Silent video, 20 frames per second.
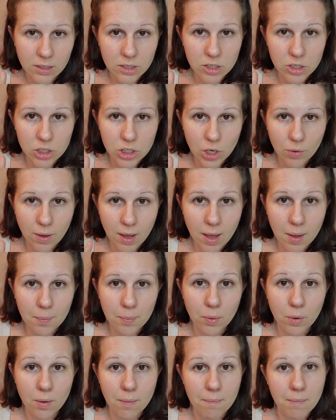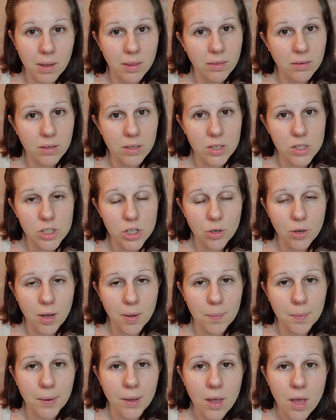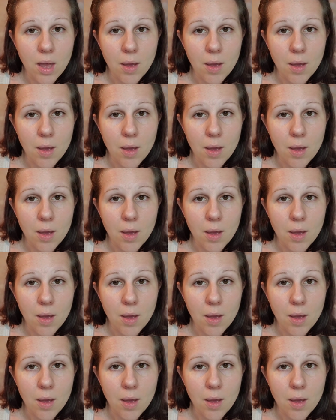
to show up or a month to show up,